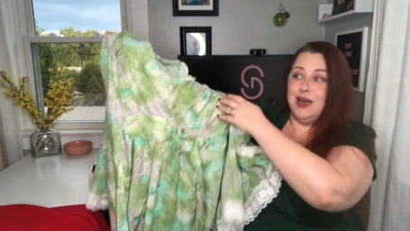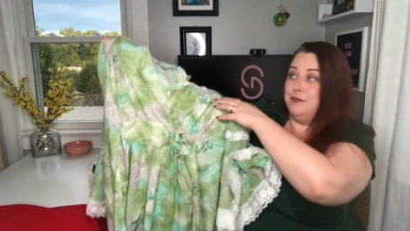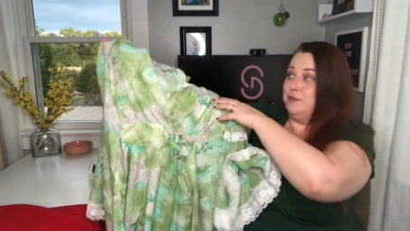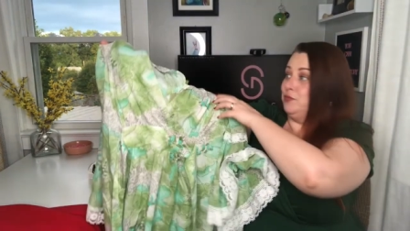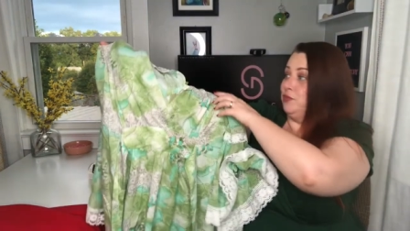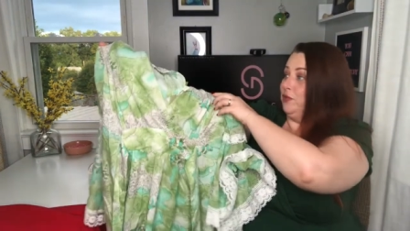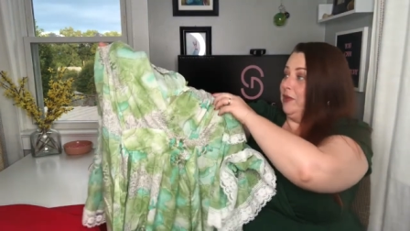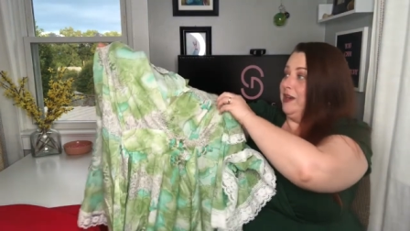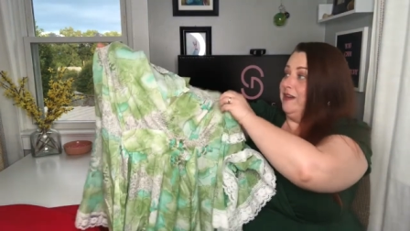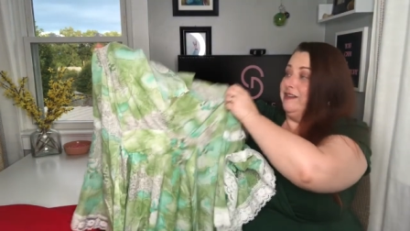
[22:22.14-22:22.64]

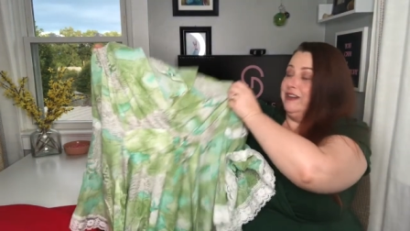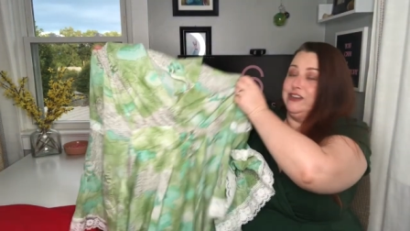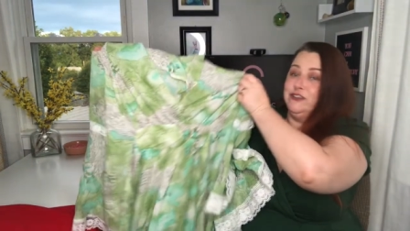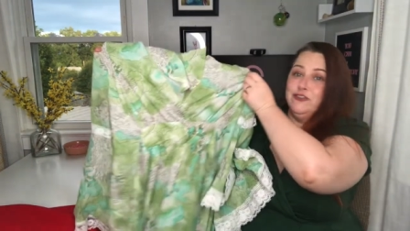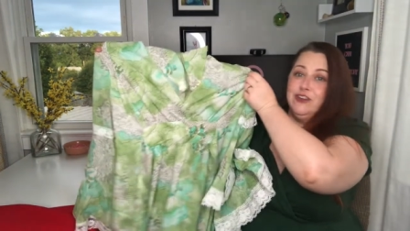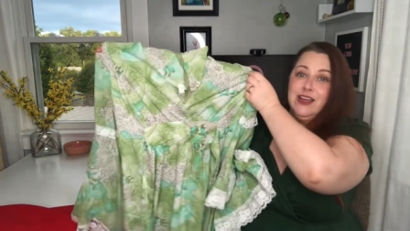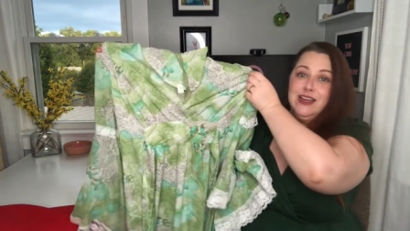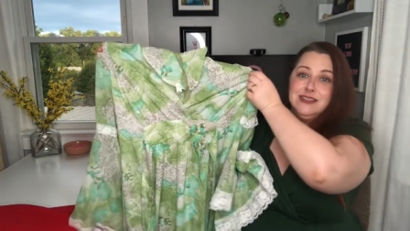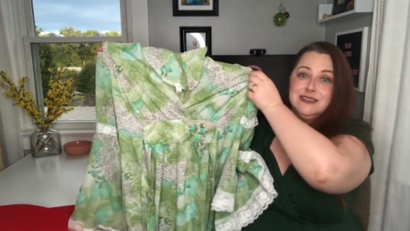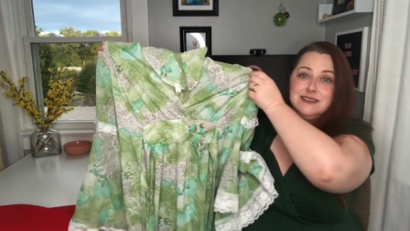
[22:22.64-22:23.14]
prairie
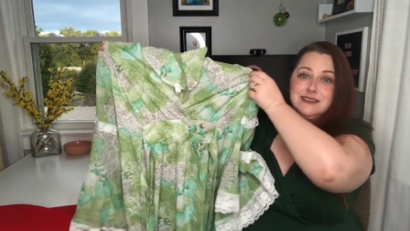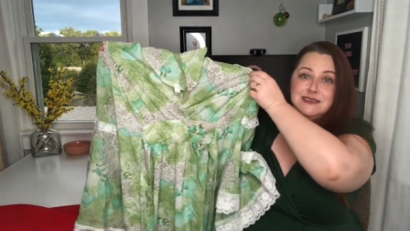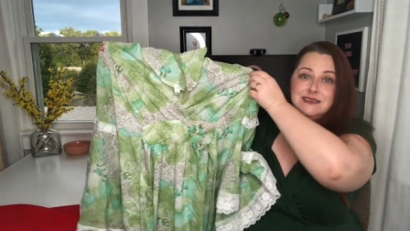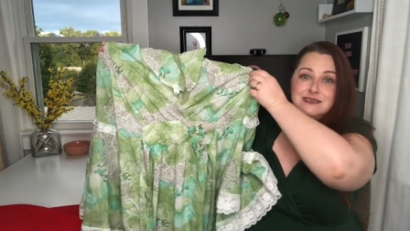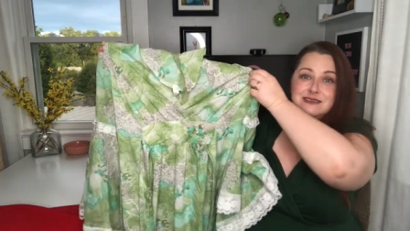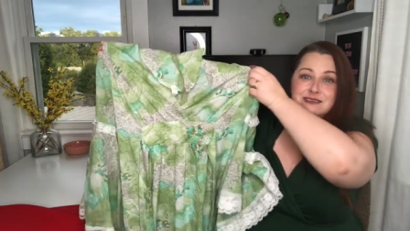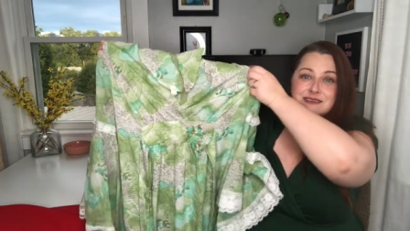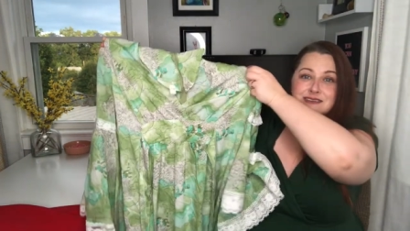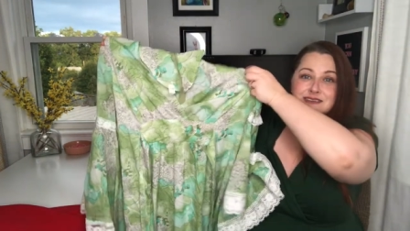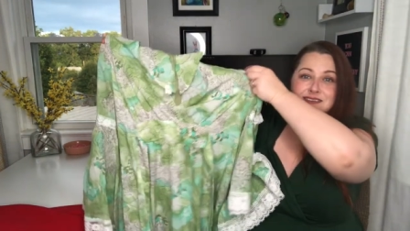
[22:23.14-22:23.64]
dress.
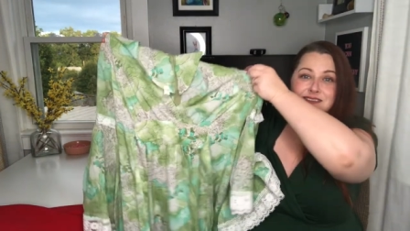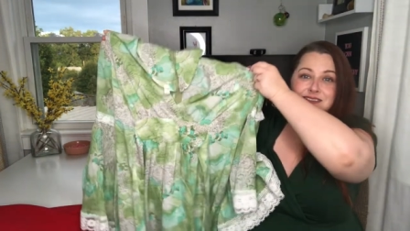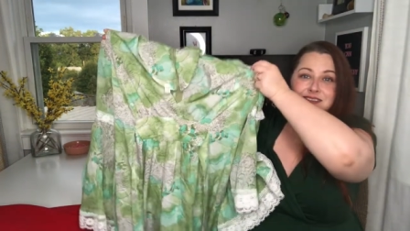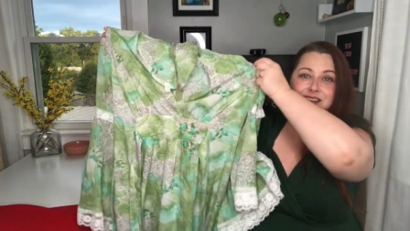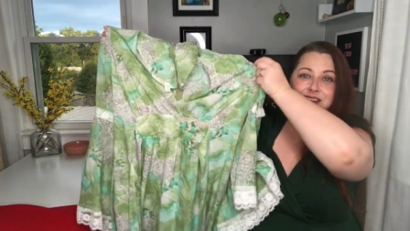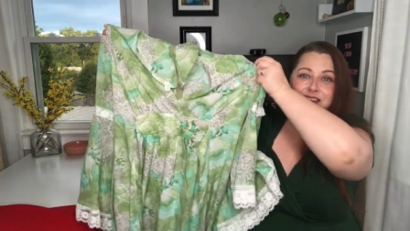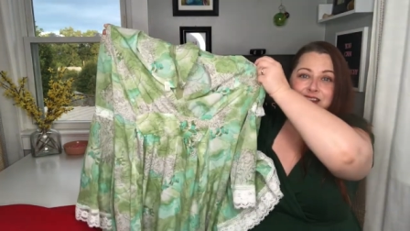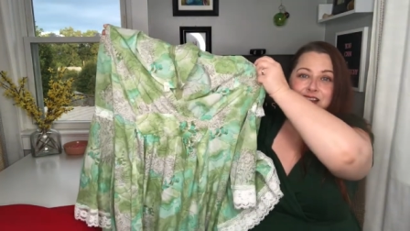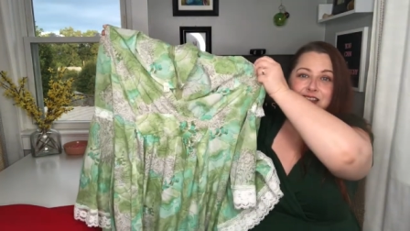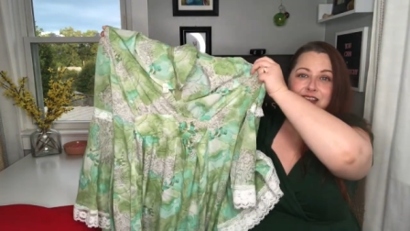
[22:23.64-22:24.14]

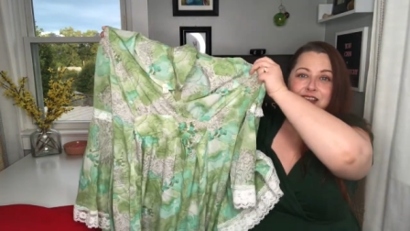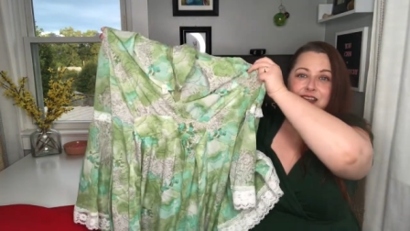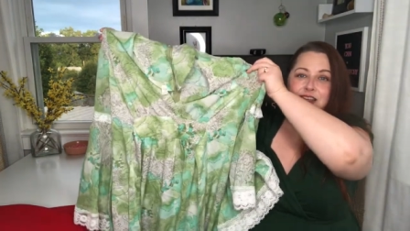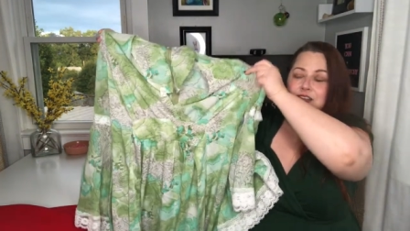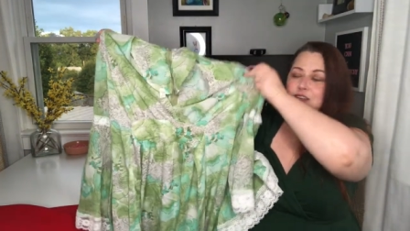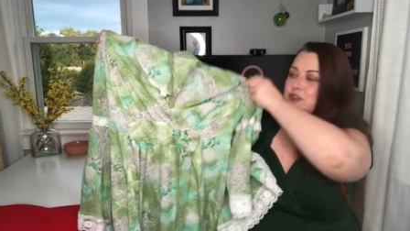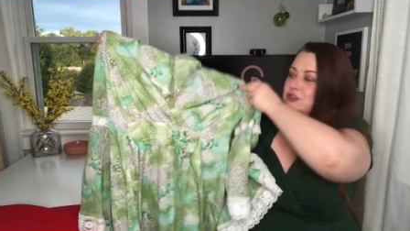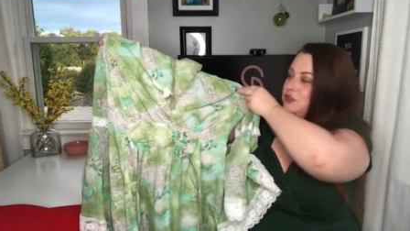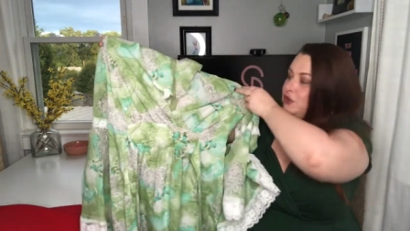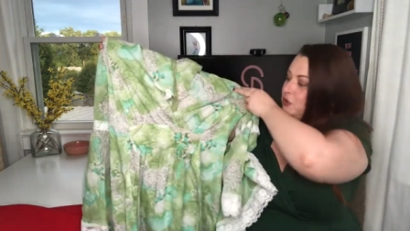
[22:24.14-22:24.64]

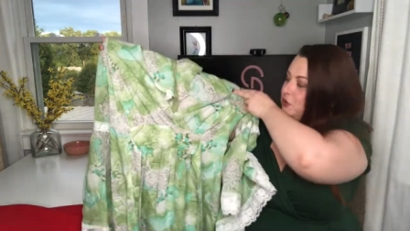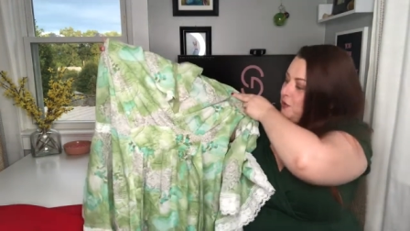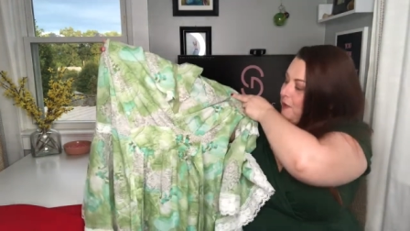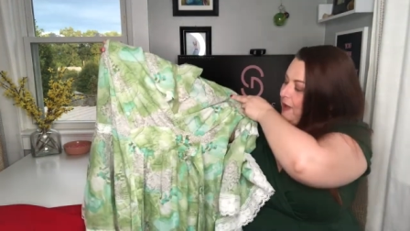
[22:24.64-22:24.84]
So you